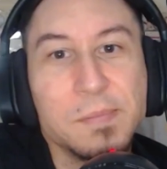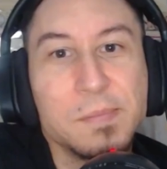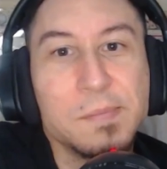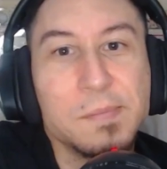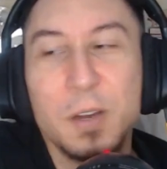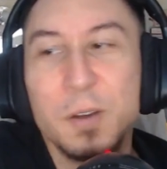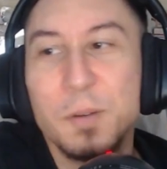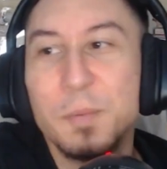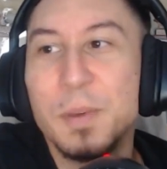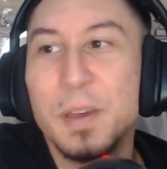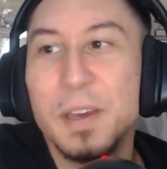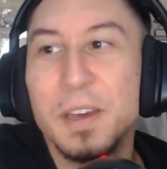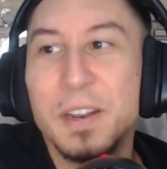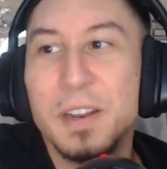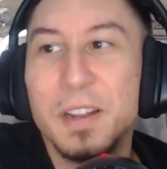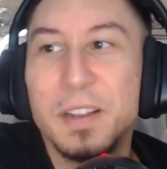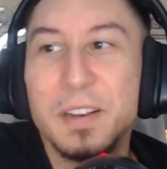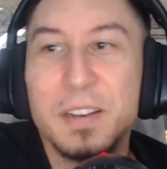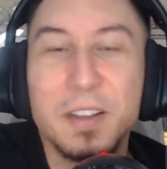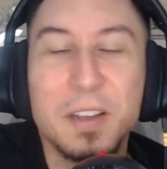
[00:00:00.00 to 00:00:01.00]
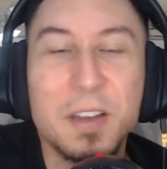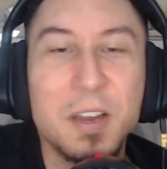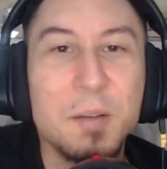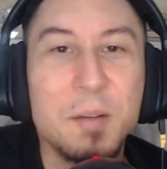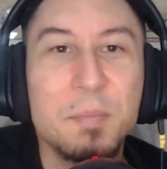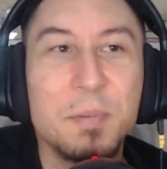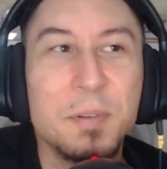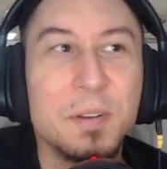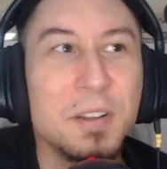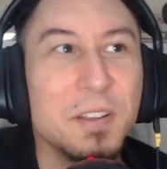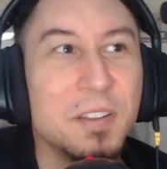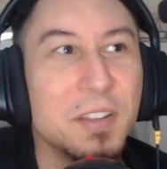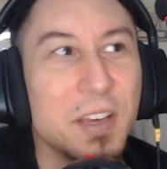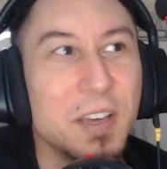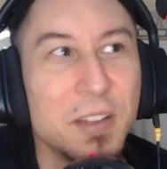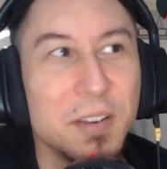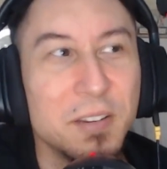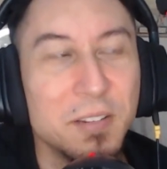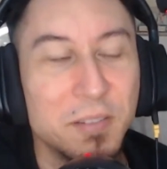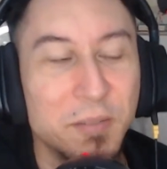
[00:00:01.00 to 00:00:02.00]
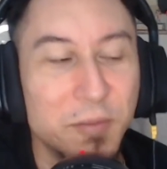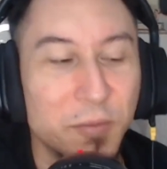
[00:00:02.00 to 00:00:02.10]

Oh man, at the company that